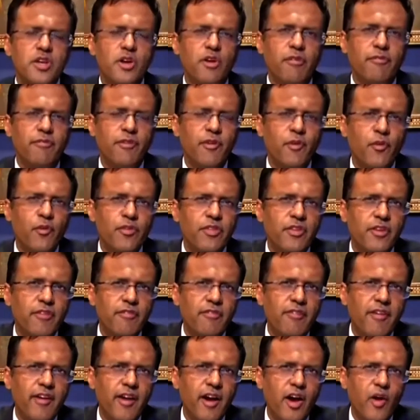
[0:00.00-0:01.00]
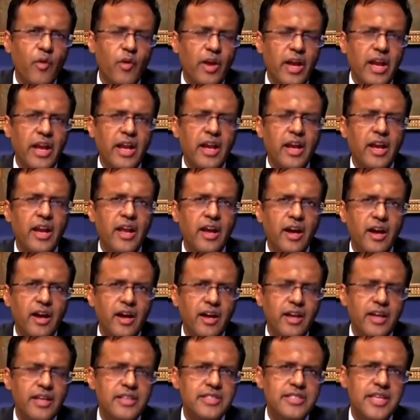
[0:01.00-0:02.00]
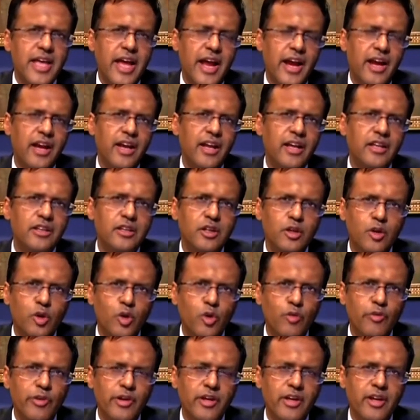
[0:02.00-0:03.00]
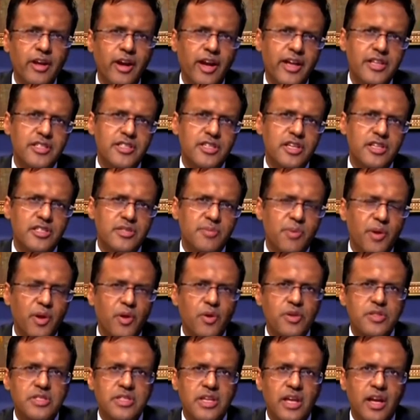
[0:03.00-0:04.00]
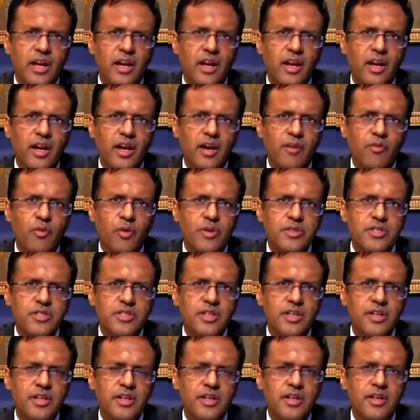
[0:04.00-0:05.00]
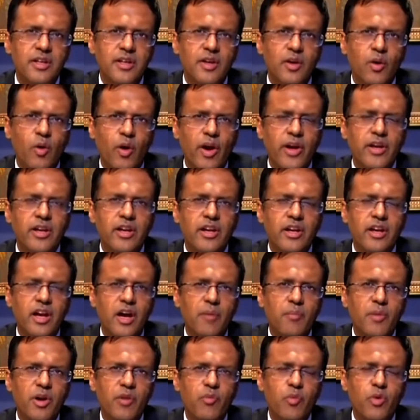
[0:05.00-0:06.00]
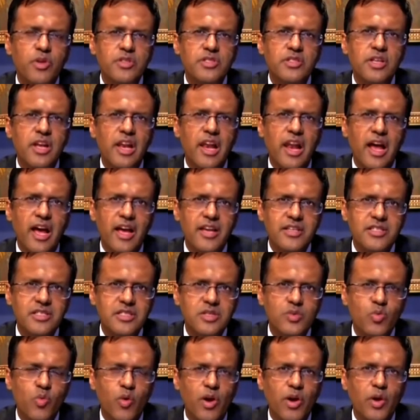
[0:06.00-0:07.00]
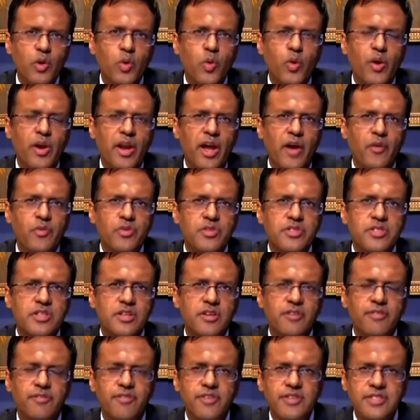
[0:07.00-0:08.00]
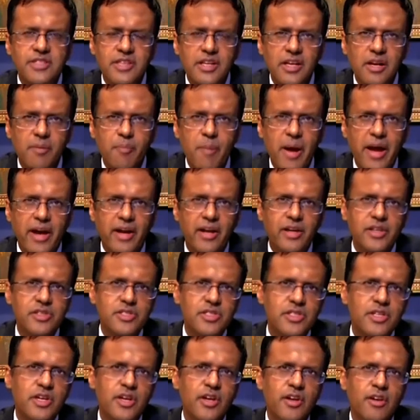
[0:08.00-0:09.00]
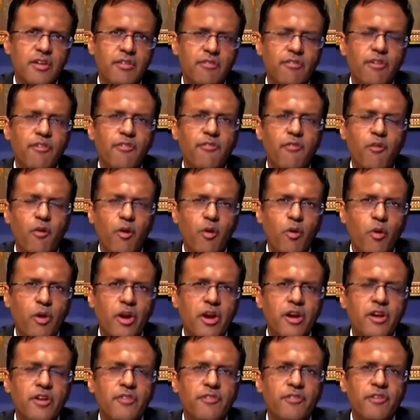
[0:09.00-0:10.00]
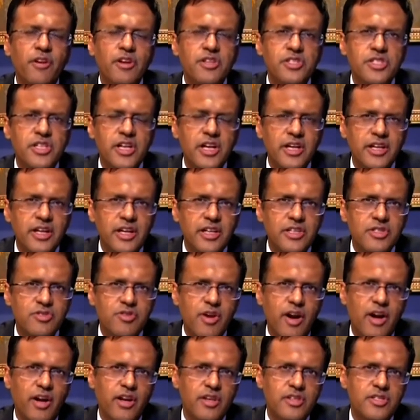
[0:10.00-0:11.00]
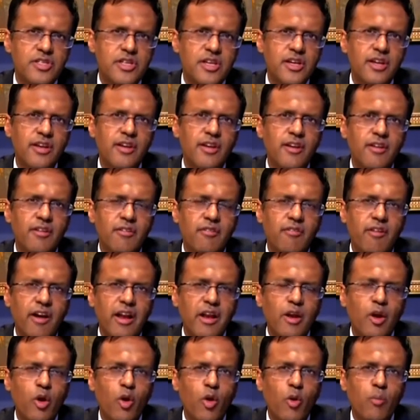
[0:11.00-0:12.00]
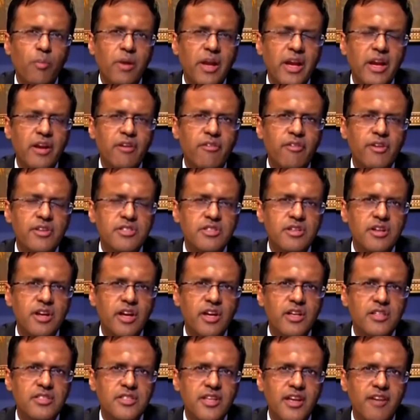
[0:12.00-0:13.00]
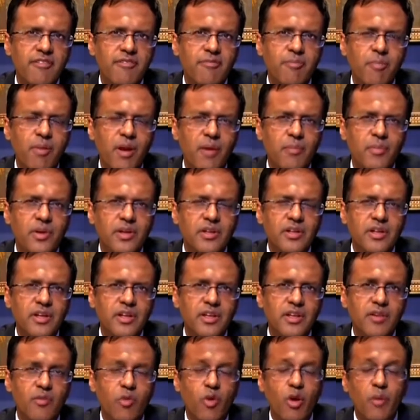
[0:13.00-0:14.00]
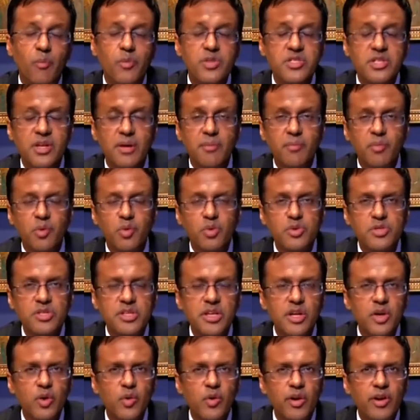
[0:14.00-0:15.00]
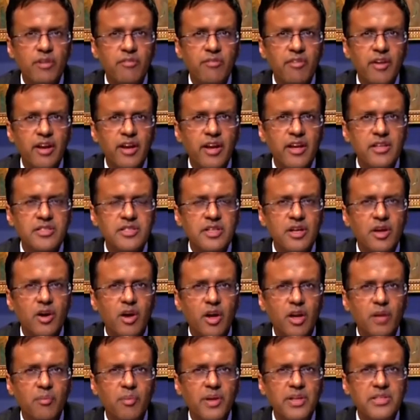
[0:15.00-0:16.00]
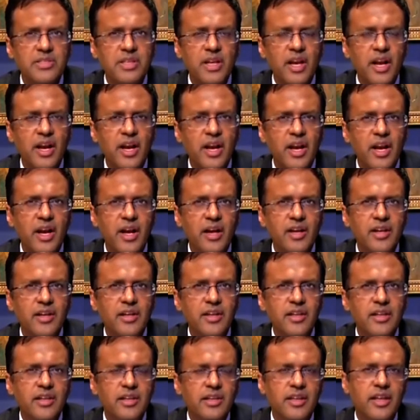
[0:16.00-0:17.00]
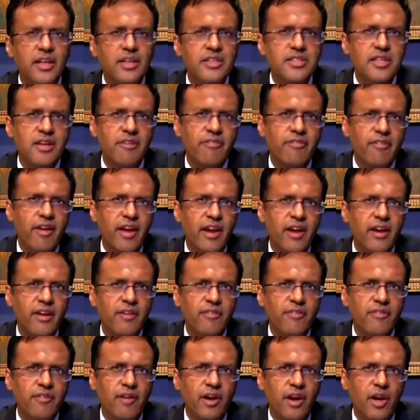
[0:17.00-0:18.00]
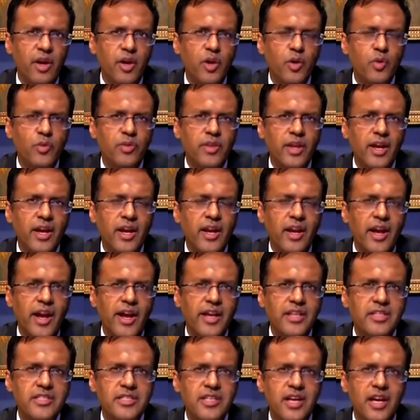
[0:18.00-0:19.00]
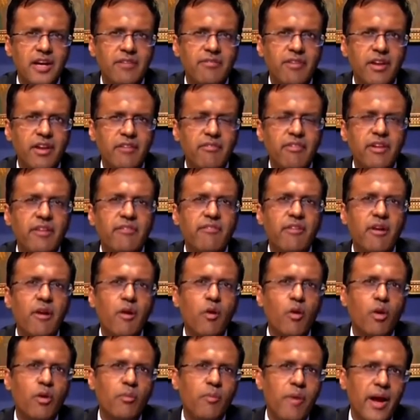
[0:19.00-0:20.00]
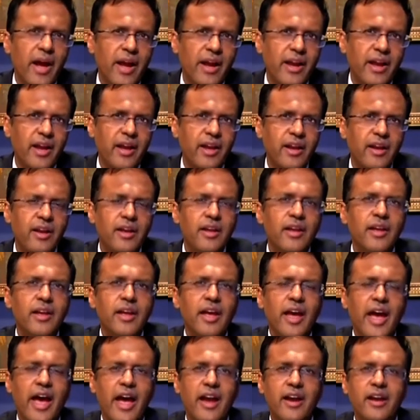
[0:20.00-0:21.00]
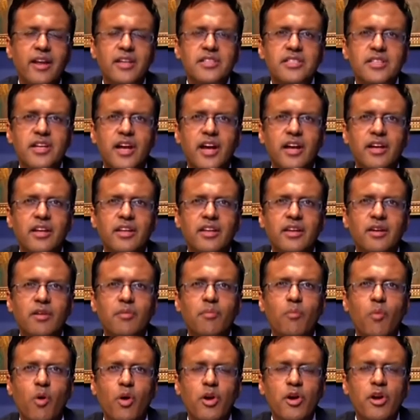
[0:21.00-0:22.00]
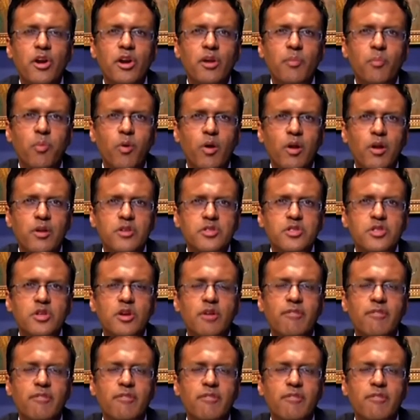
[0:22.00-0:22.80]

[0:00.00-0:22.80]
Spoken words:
view on the way how India is handling the COVID crisis? Because Indian government was the last one to announce a fiscal package. We followed a differentiated strategy. While globally interest rates have plummeted, they've almost come to zero in various economies. In India, things are very different. Do you think in hindsight, when we will look back and understand the monetary policy of